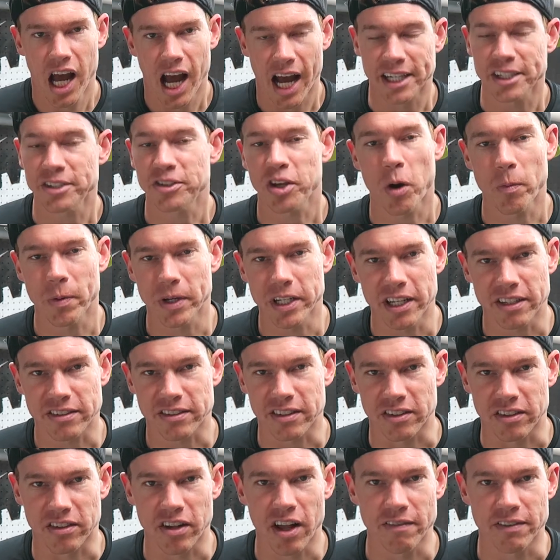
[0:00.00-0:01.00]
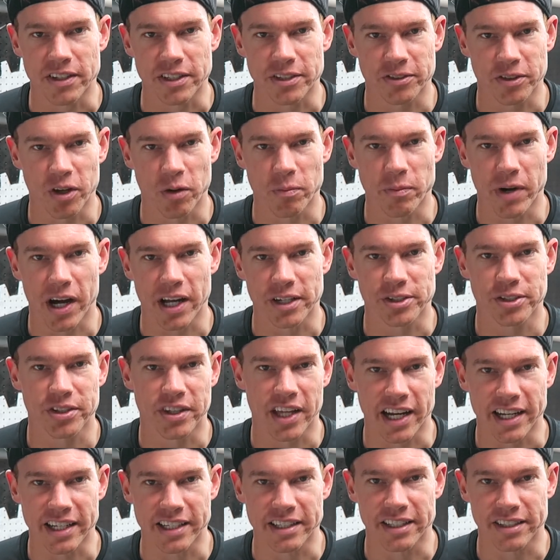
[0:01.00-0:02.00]
I just hope he doesn't love it so much
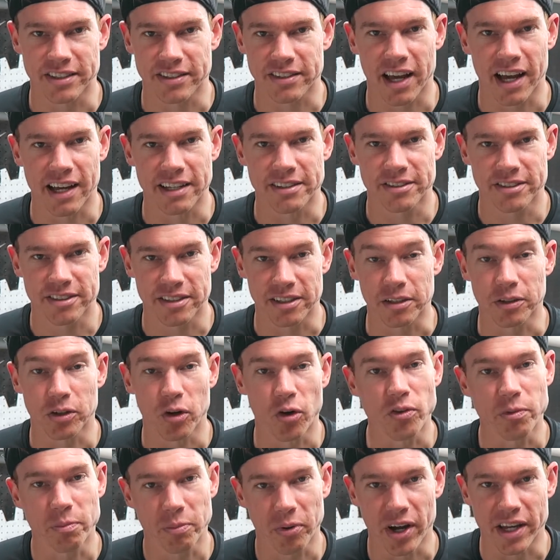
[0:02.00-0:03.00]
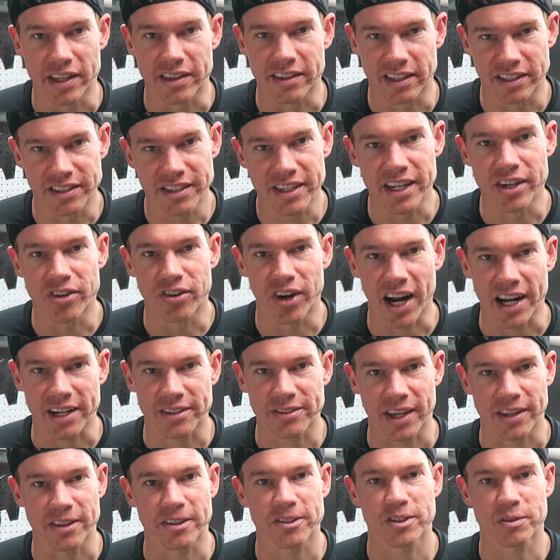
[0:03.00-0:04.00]
that he decides to gold plate the T-Rex at the